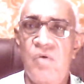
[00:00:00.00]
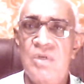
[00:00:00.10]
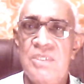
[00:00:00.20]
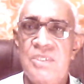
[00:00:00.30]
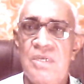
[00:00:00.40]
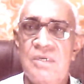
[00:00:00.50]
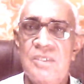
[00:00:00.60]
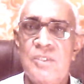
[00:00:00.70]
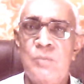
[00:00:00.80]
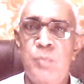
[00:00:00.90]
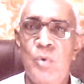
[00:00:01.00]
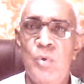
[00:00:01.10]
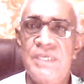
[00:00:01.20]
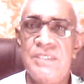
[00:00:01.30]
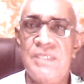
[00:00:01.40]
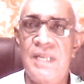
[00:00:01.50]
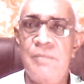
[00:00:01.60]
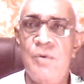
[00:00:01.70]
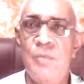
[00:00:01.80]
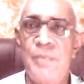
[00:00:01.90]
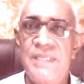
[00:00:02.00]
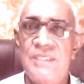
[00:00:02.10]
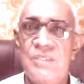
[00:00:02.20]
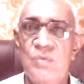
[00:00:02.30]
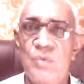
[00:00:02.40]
Falls or spurious labor pains